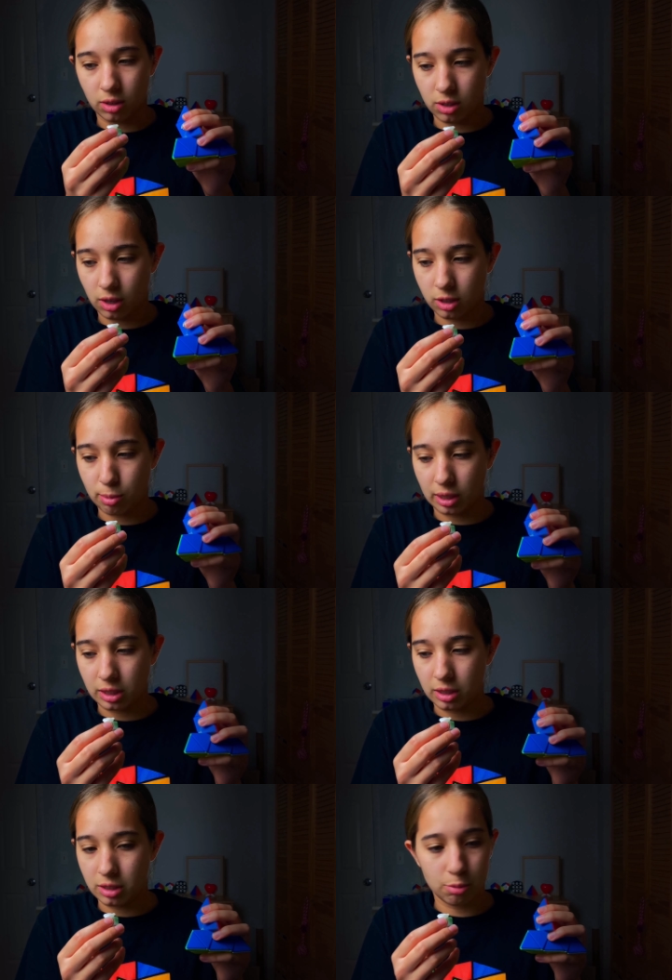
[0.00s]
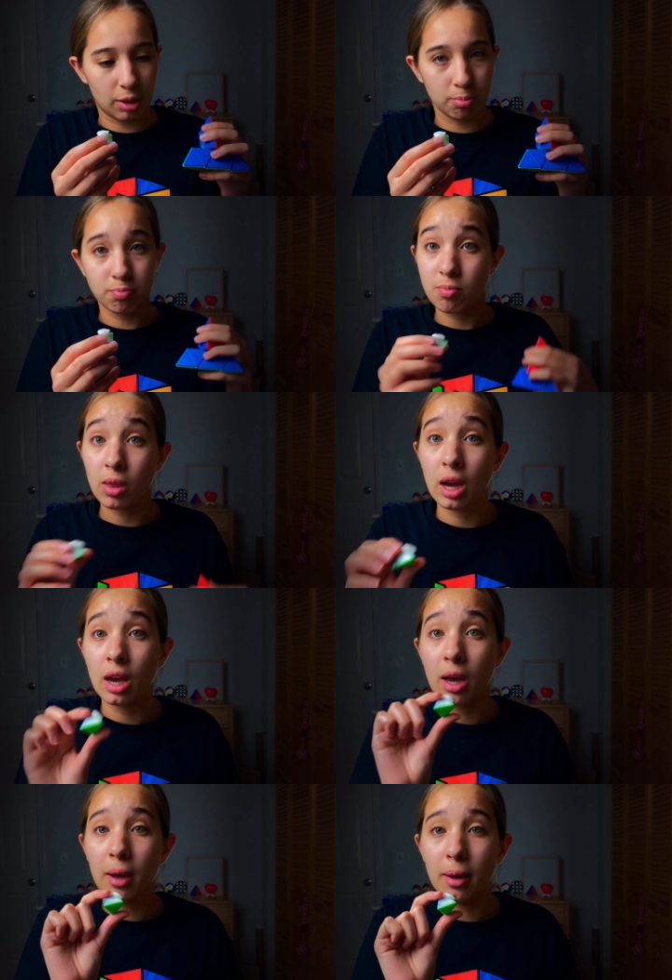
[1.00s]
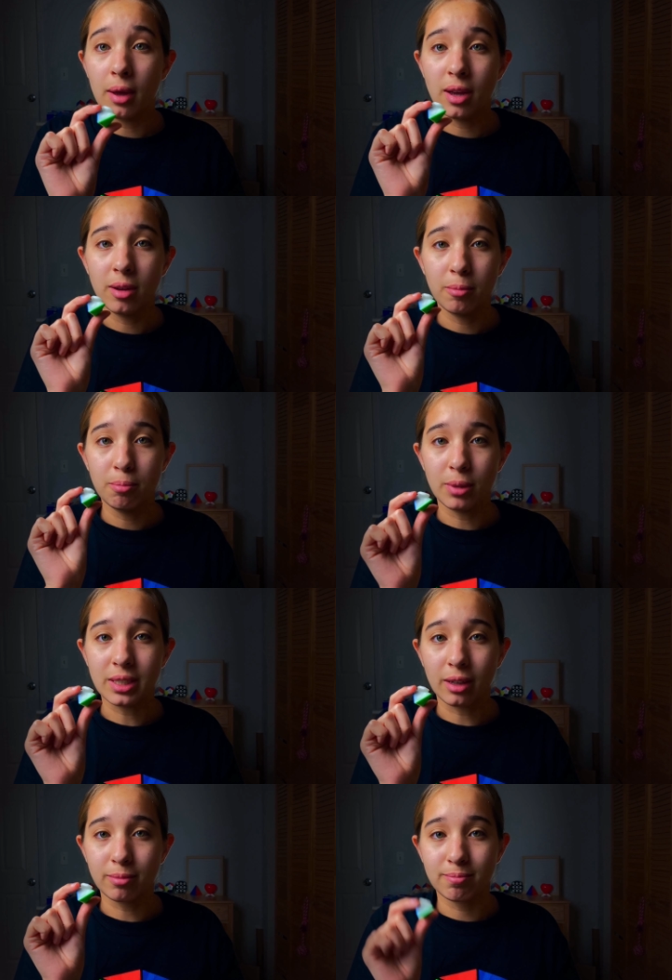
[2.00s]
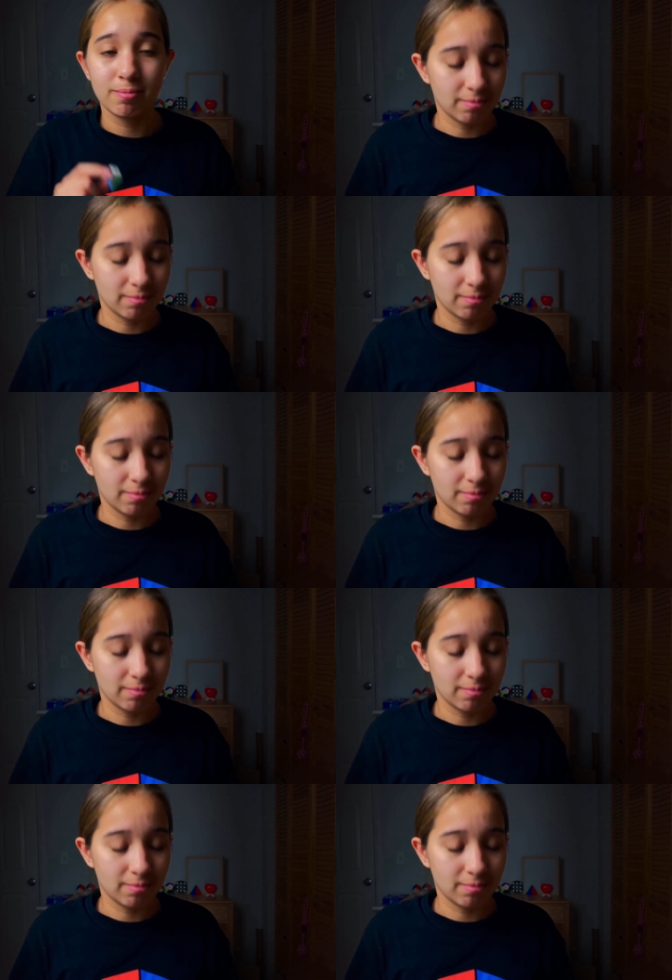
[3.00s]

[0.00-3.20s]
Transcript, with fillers: far as I expected it to be. Peace out.